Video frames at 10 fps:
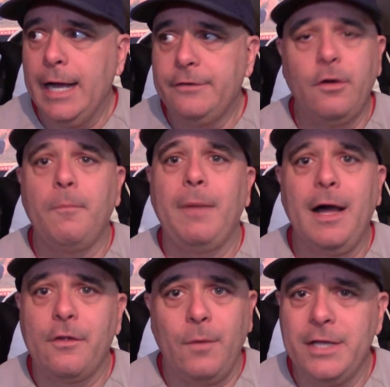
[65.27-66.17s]
Don't
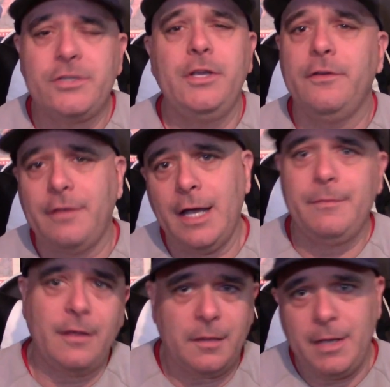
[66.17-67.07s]
bother wasting your time
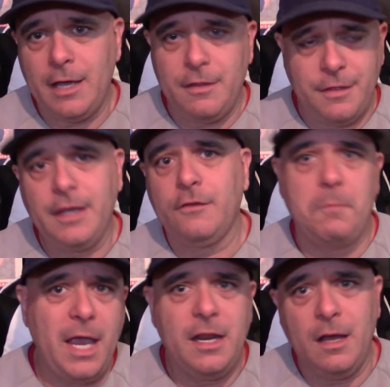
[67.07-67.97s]
telling me how you think it's
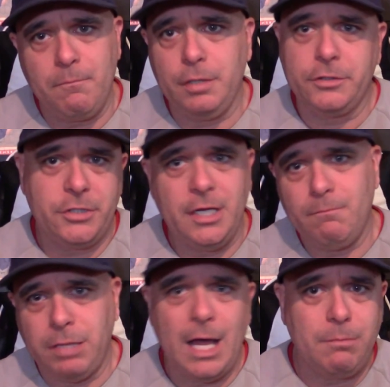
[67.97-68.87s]
made up,
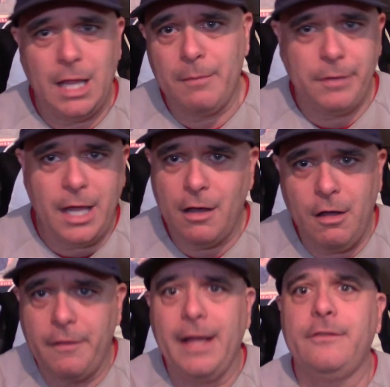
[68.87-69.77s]
bullshit, blah, blah, blah,
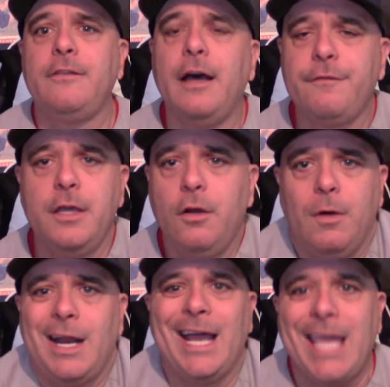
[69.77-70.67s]
all that stuff. You know
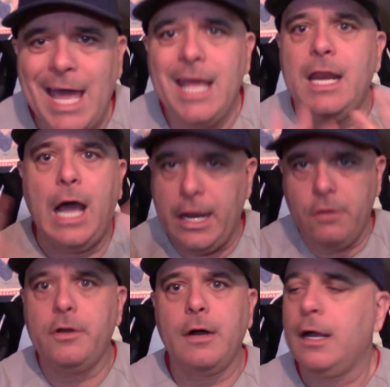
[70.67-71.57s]
what? I get it. I know
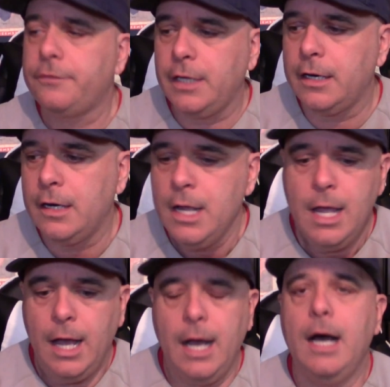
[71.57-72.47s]
you're out there.
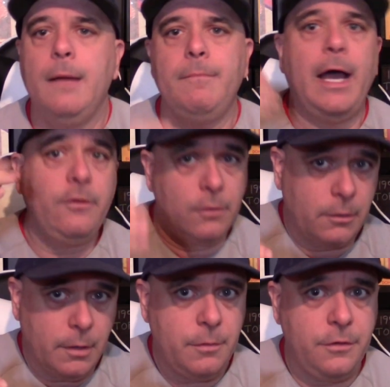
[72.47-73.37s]
I don't
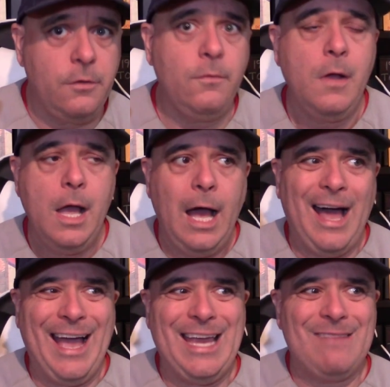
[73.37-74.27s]
agree with you.
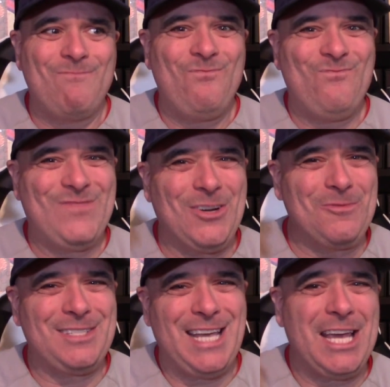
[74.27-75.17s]
I
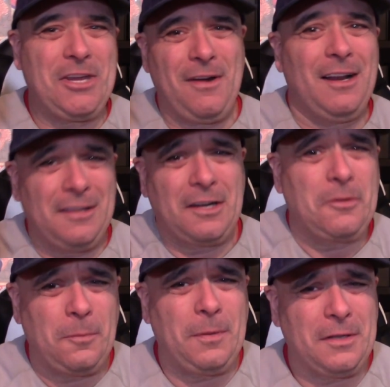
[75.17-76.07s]
don't take your
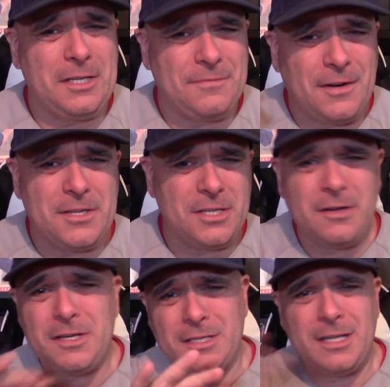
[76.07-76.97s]
analytical abilities very
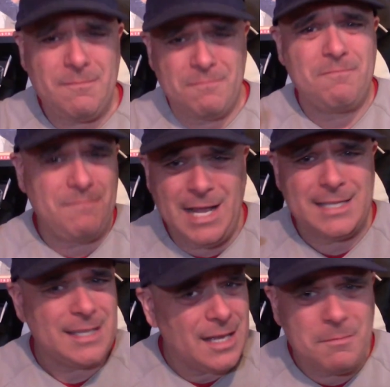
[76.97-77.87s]
seriously.
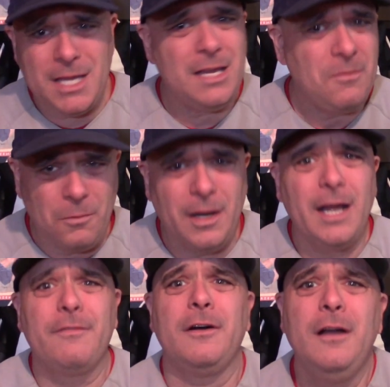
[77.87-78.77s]
That's on me,
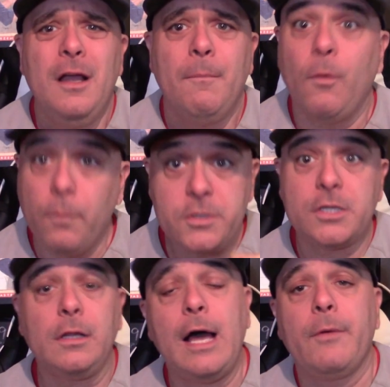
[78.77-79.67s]
whatever. But there's
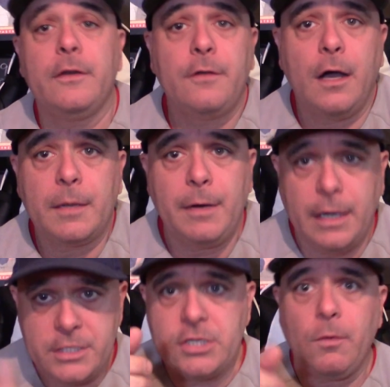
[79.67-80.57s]
still a lot we can talk about, and I
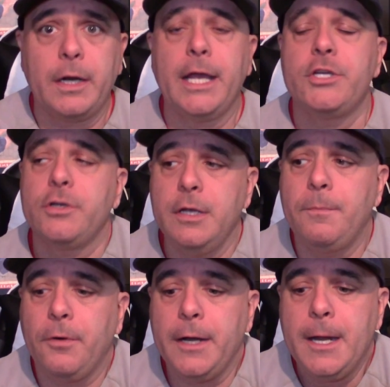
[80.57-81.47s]
still want to get your
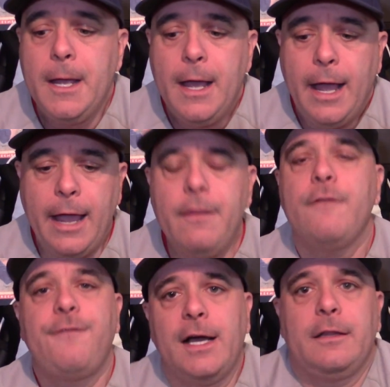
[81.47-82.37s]
input. And then
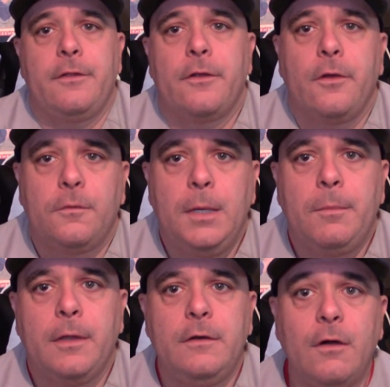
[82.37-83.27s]
finally, there are those
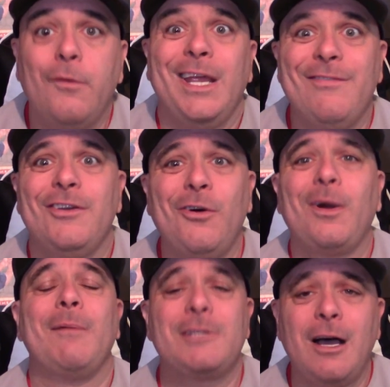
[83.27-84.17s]
people that don't even know what
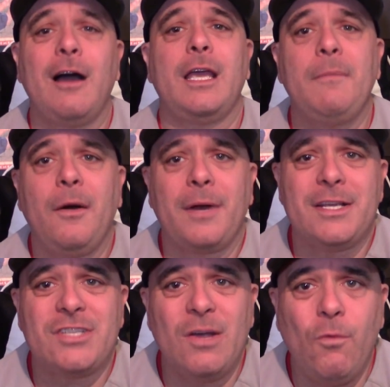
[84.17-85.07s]
I'm talking about when I
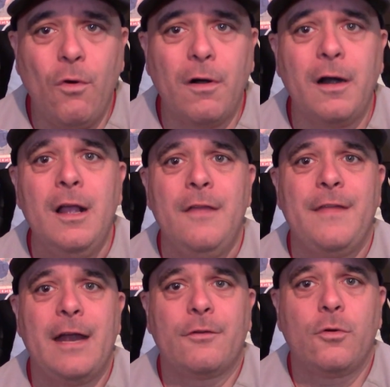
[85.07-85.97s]
say WAR.
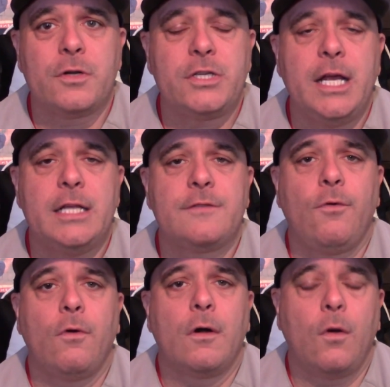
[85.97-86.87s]
That, of course, stands
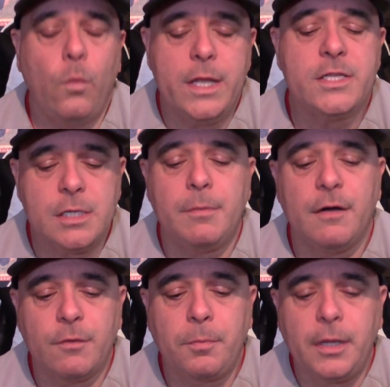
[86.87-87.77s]
for wins
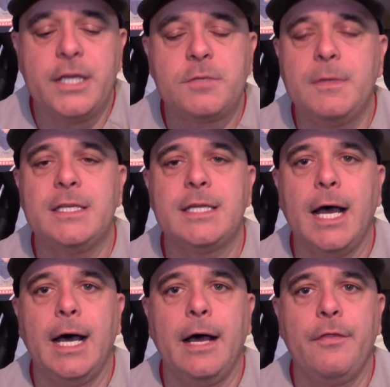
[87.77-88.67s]
above replacement.
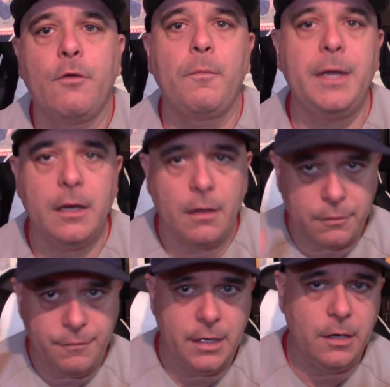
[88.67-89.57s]
There will be another
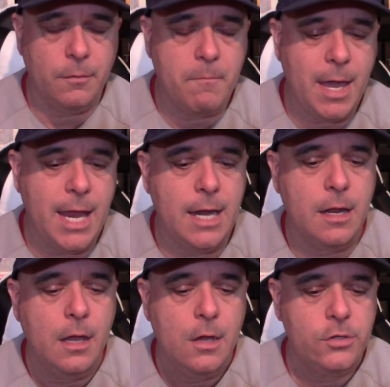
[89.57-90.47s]
video made
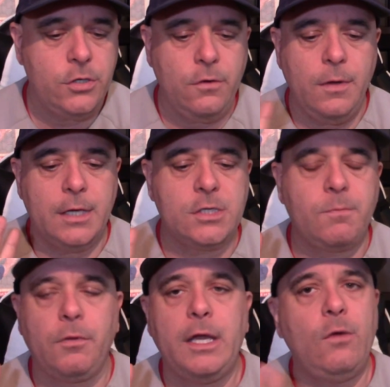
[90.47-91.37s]
to
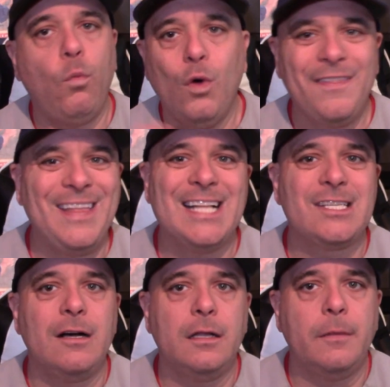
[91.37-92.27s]
explain what that's
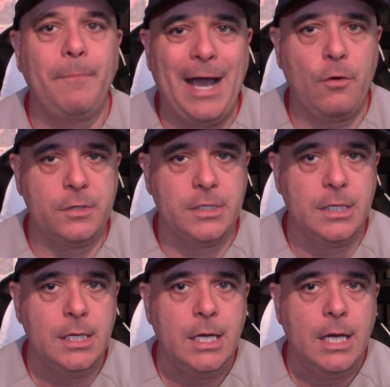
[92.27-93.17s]
all about.
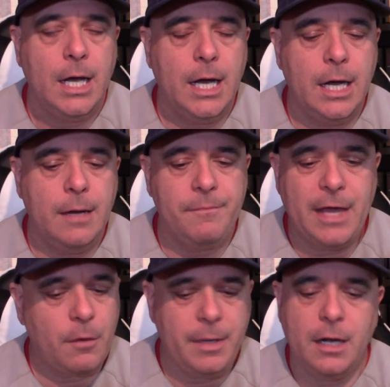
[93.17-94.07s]

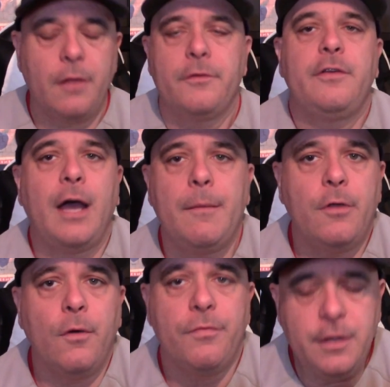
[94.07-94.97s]
That'll be at another time,
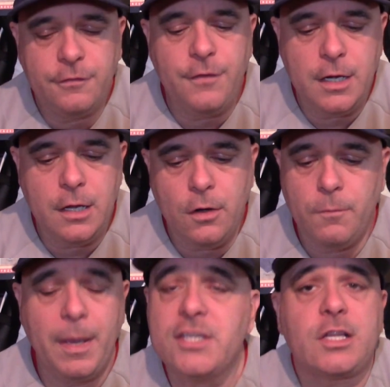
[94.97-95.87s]
though. This video,
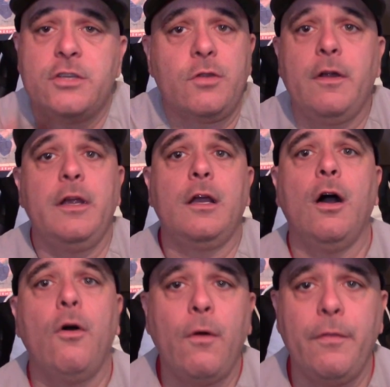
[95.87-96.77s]
basically, so there you
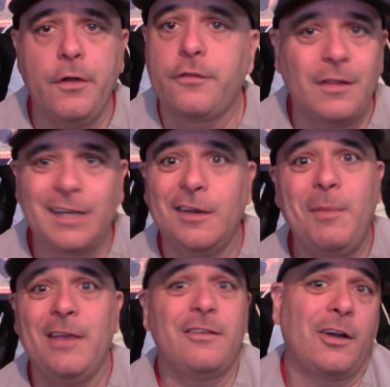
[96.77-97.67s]
go. They're selected
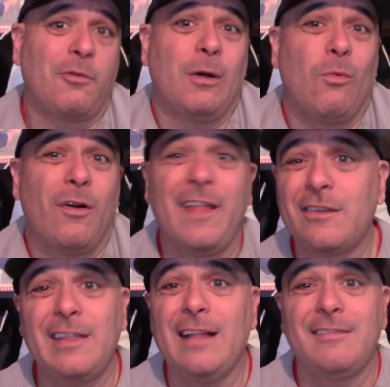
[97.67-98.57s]
based on career WAR.
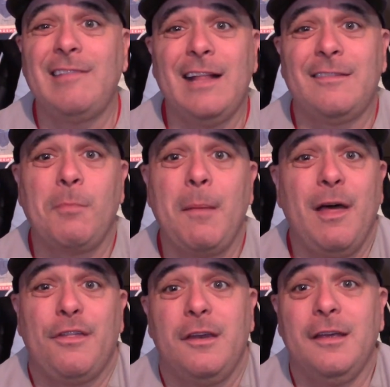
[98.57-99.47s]
That's my
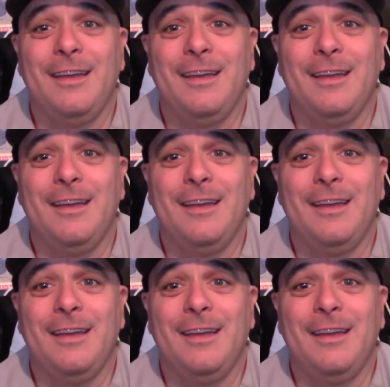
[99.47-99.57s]
method.